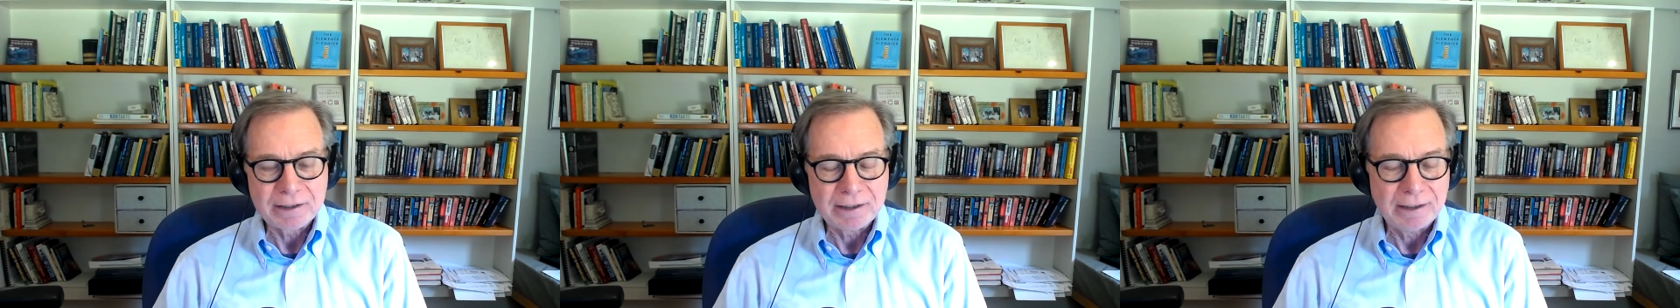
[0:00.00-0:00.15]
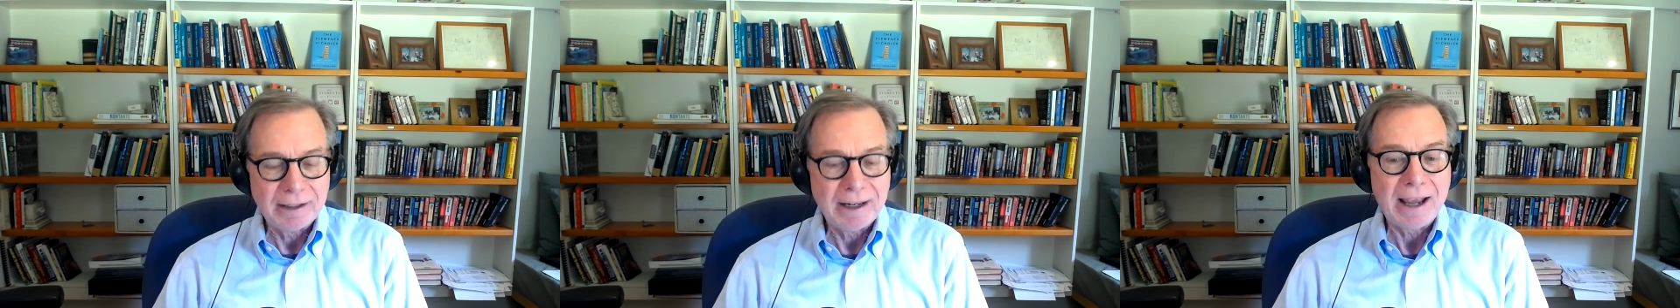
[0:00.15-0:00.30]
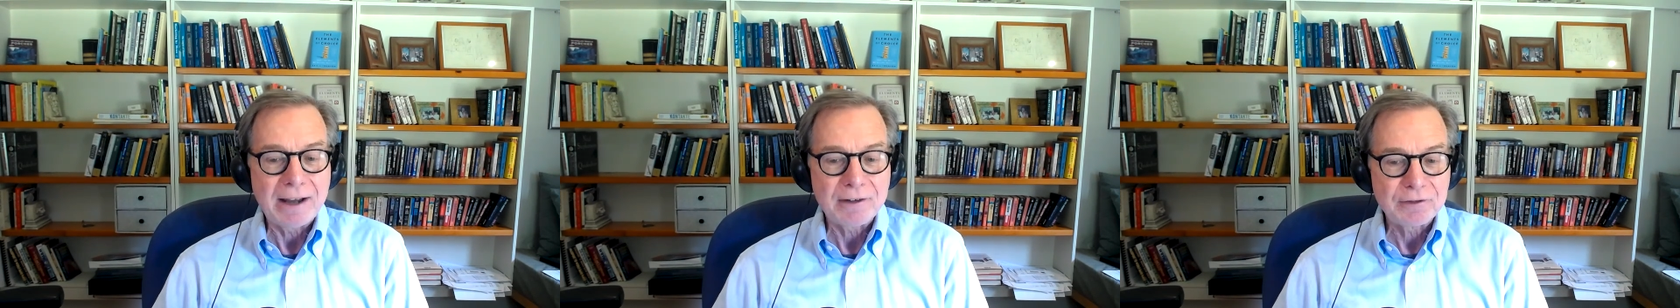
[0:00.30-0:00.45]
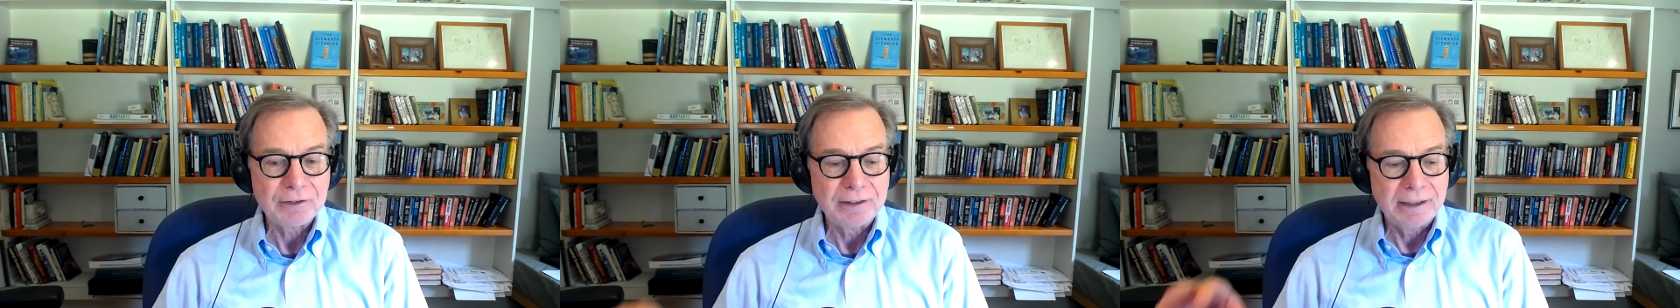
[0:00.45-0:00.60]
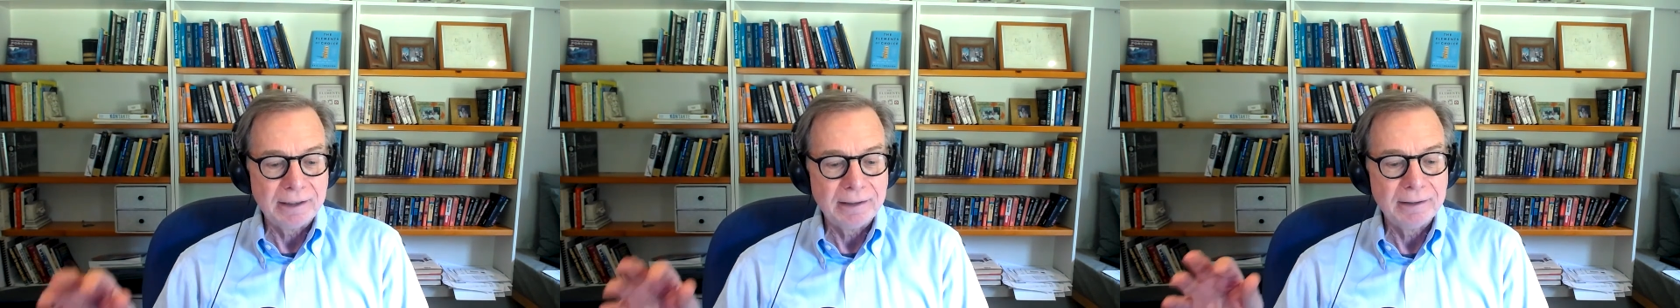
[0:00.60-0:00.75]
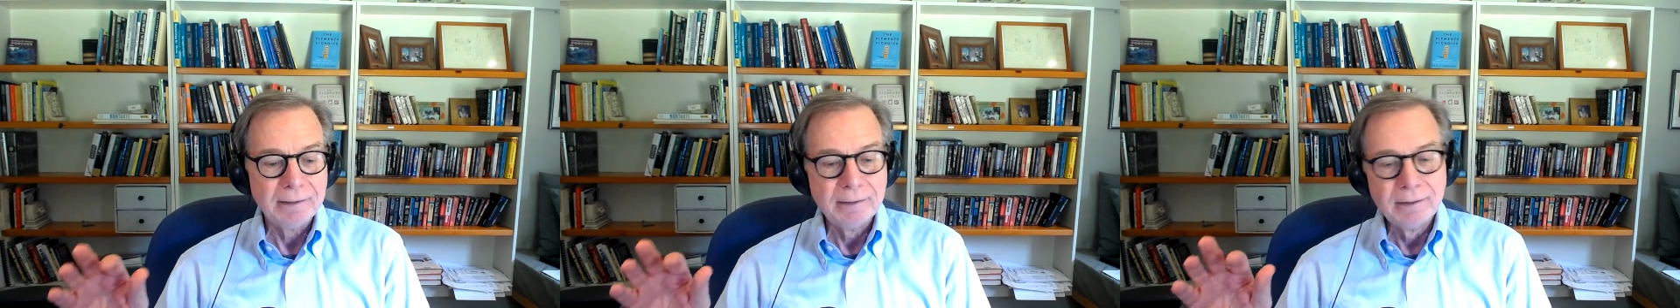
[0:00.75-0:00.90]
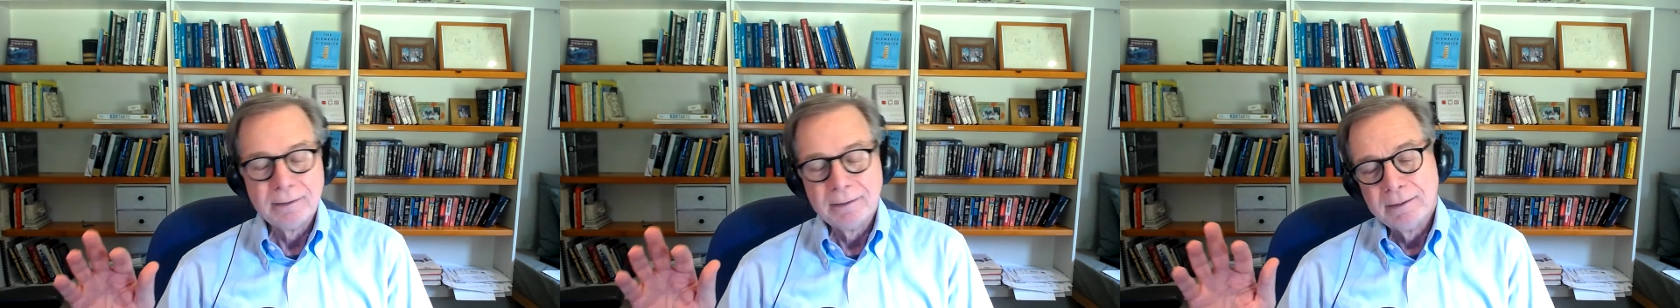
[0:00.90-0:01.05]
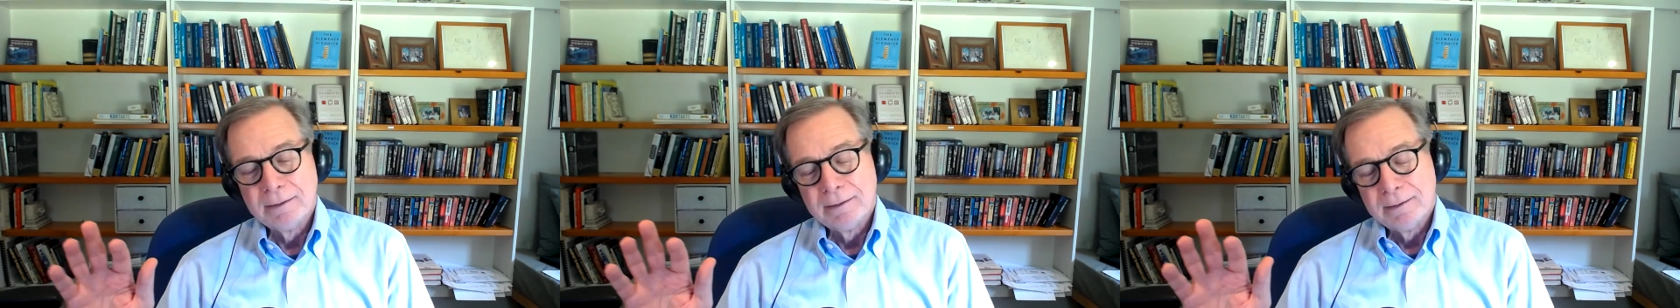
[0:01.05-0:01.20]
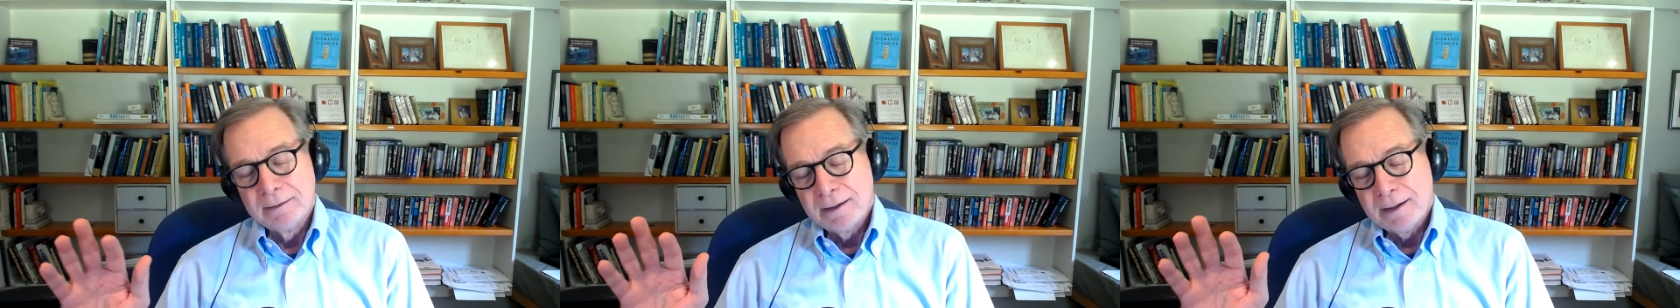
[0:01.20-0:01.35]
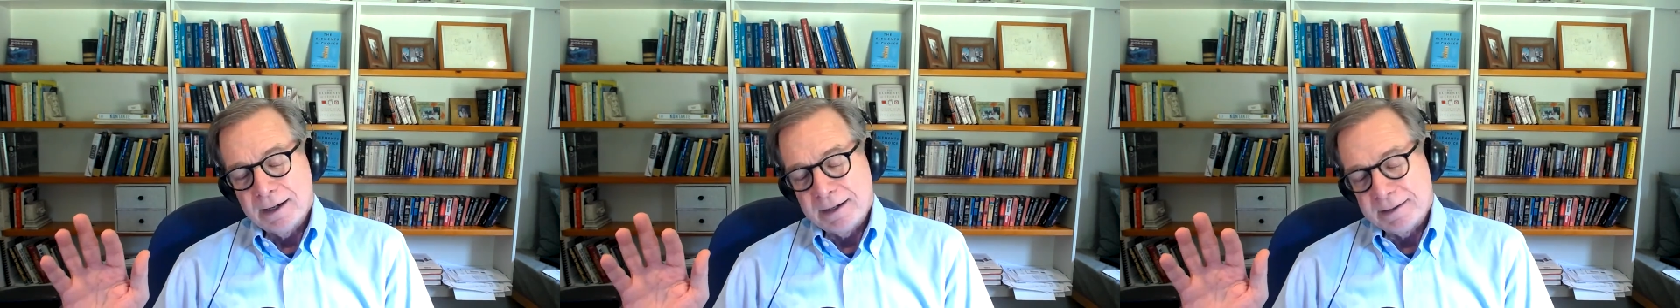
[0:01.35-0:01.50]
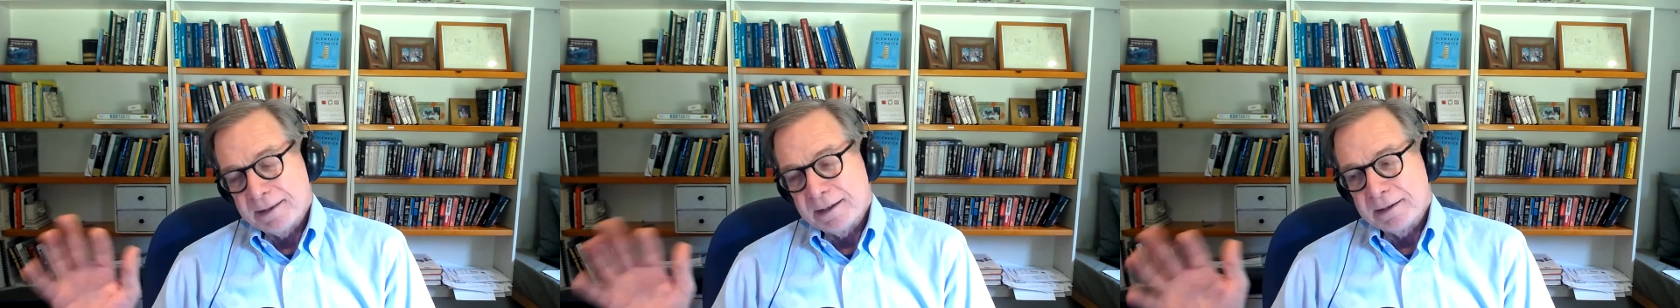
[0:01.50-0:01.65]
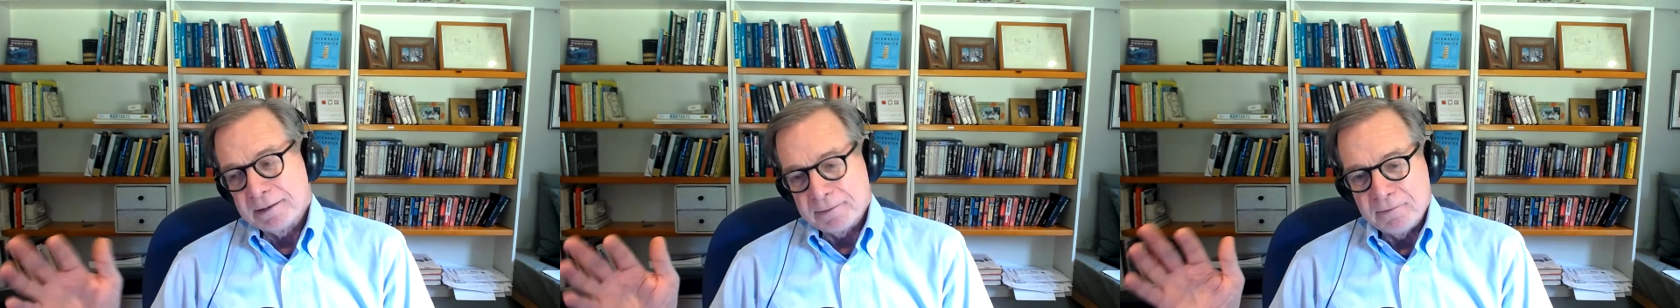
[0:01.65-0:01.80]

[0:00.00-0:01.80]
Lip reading: And actually, I think a